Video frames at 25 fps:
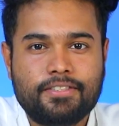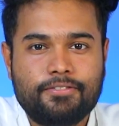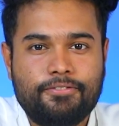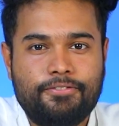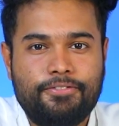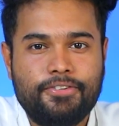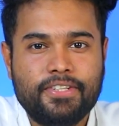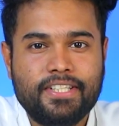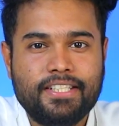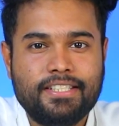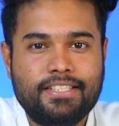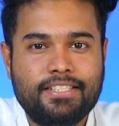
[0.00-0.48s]

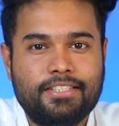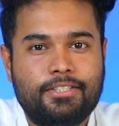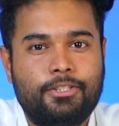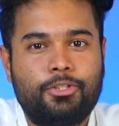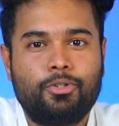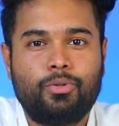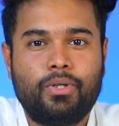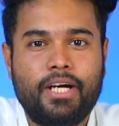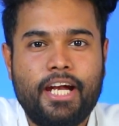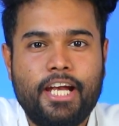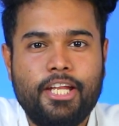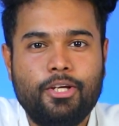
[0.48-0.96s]
fins
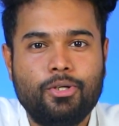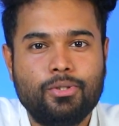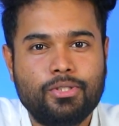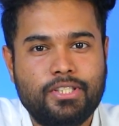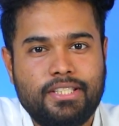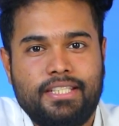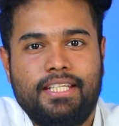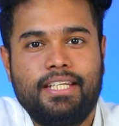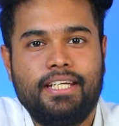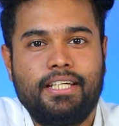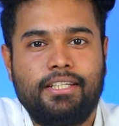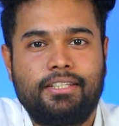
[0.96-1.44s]
to
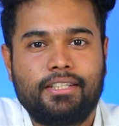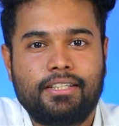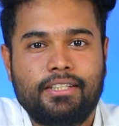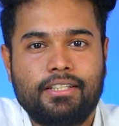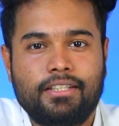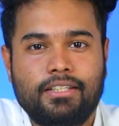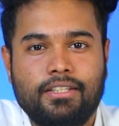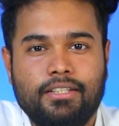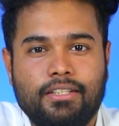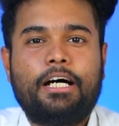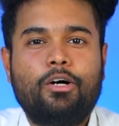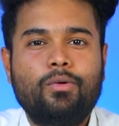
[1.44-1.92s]
reduce heat.
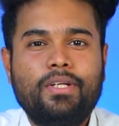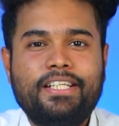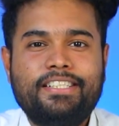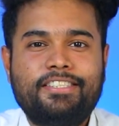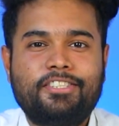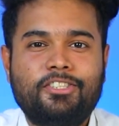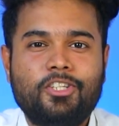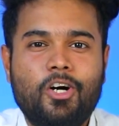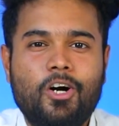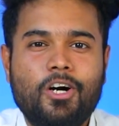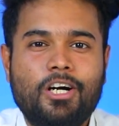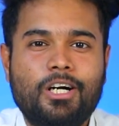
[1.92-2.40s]
Now
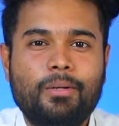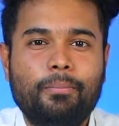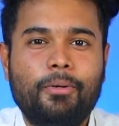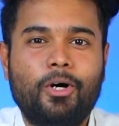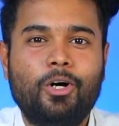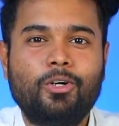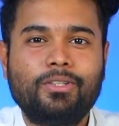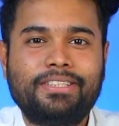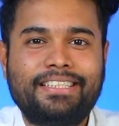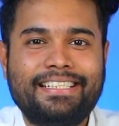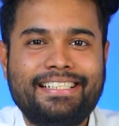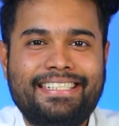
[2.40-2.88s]
let's talk
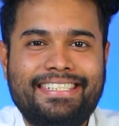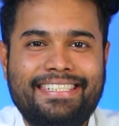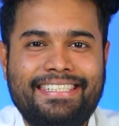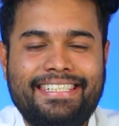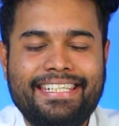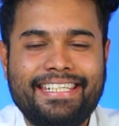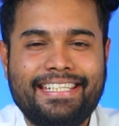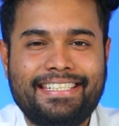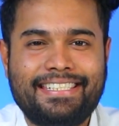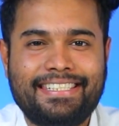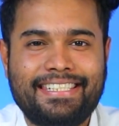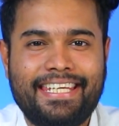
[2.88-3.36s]
about the
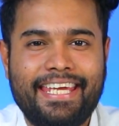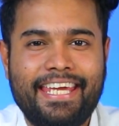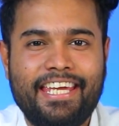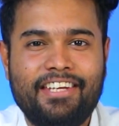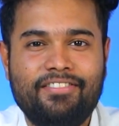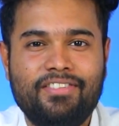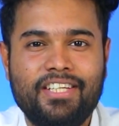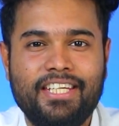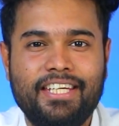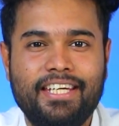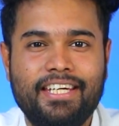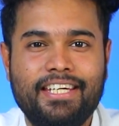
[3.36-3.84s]
6
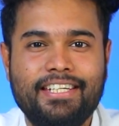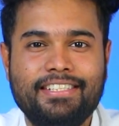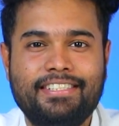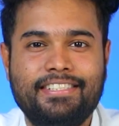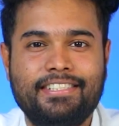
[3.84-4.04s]
kVA